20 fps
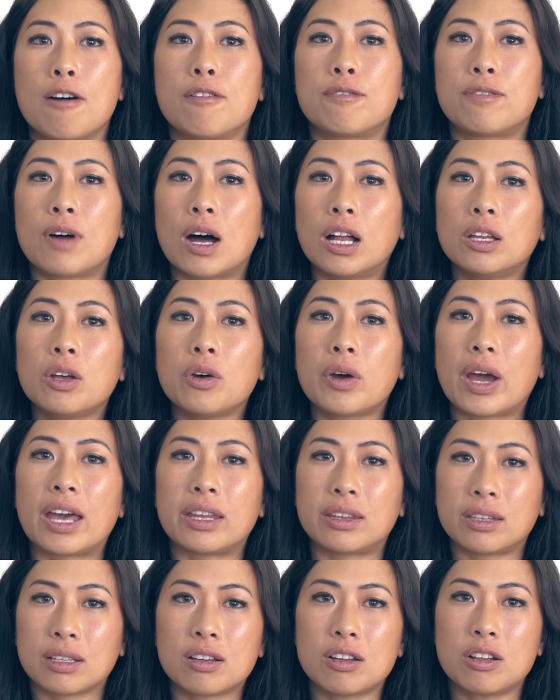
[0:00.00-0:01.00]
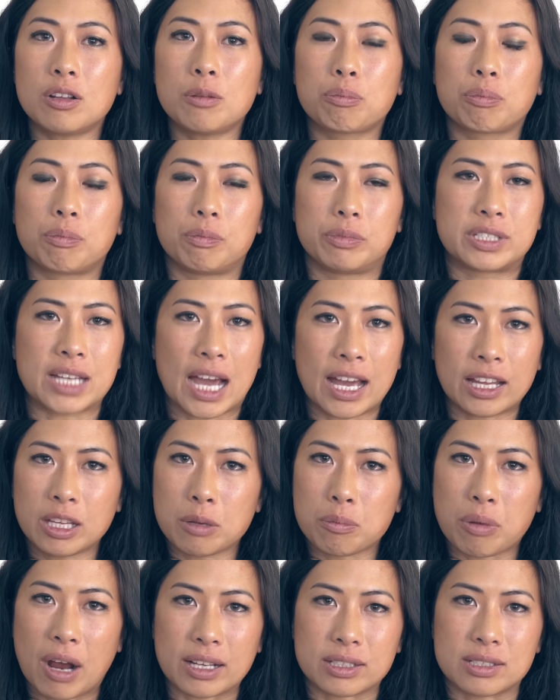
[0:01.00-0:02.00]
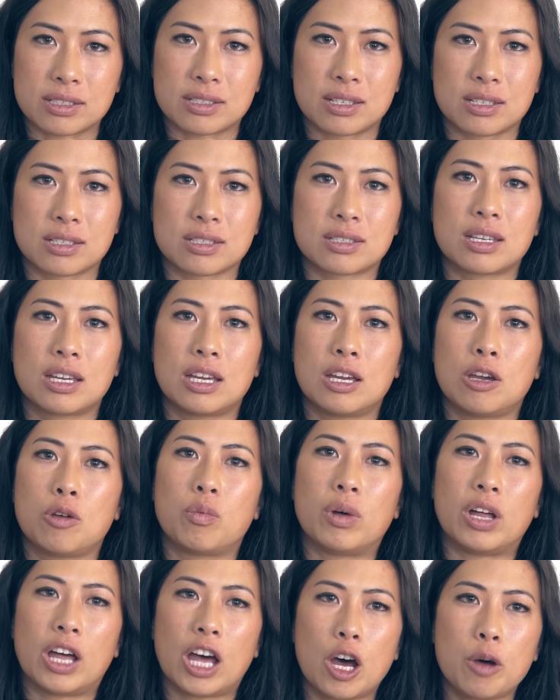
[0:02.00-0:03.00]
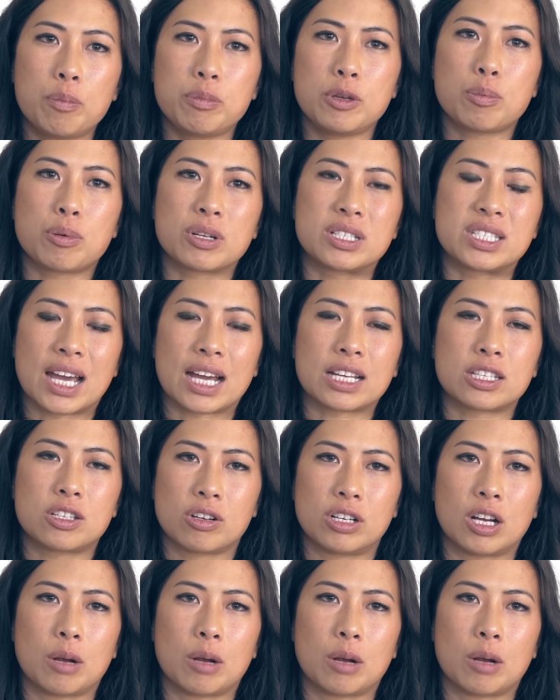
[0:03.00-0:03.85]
Follow ethical dialing practices will help you protect your